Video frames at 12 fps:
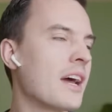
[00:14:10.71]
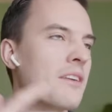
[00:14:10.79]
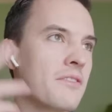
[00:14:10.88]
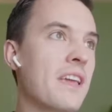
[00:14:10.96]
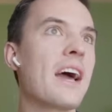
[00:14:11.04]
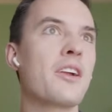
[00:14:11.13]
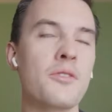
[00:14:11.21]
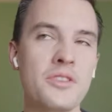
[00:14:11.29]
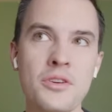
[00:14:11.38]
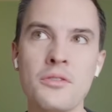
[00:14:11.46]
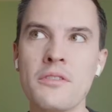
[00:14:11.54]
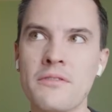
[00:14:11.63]
of
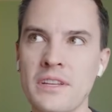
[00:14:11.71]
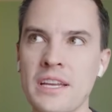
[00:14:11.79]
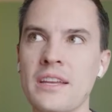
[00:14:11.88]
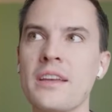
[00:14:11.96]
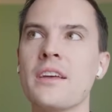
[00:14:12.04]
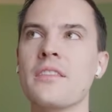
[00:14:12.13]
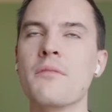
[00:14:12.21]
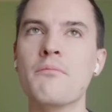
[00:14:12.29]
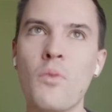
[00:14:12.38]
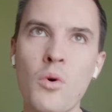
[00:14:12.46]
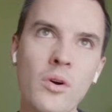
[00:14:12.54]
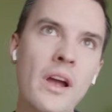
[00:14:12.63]
counterintuitively, the
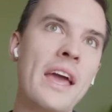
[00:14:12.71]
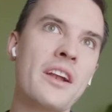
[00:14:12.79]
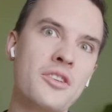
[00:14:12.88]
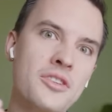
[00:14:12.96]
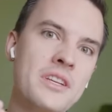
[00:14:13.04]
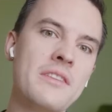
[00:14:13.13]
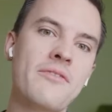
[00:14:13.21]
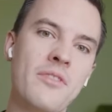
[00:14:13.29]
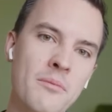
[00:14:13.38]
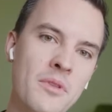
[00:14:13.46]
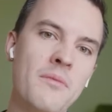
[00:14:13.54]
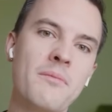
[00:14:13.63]
more energy
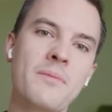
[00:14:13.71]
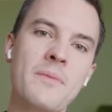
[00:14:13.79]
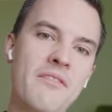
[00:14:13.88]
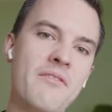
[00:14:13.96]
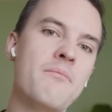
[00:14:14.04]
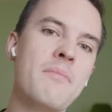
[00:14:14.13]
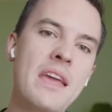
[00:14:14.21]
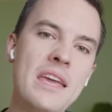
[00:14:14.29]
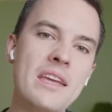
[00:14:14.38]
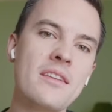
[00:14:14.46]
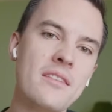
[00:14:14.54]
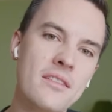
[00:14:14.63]
from the kind of
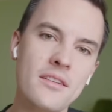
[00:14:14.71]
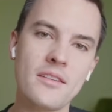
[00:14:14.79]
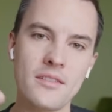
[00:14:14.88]
main